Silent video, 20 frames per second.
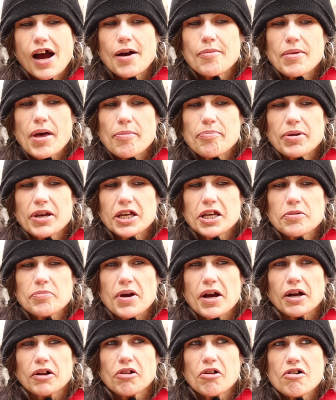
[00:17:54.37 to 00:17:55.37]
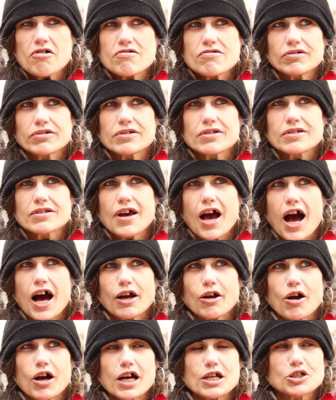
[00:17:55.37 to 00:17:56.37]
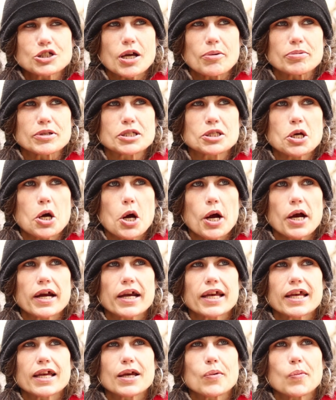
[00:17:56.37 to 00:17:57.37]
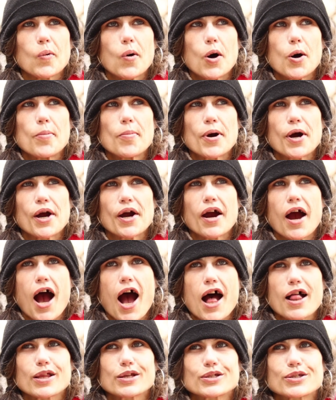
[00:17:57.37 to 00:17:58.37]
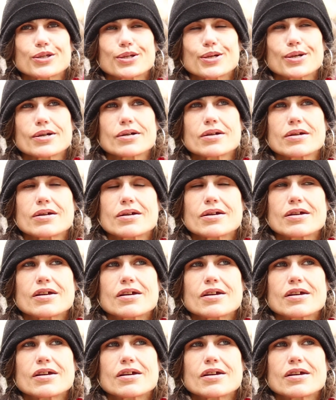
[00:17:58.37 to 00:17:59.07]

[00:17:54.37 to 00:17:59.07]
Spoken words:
I'm not picky about clothes. I'll shop at Target, Walmart, Hollister.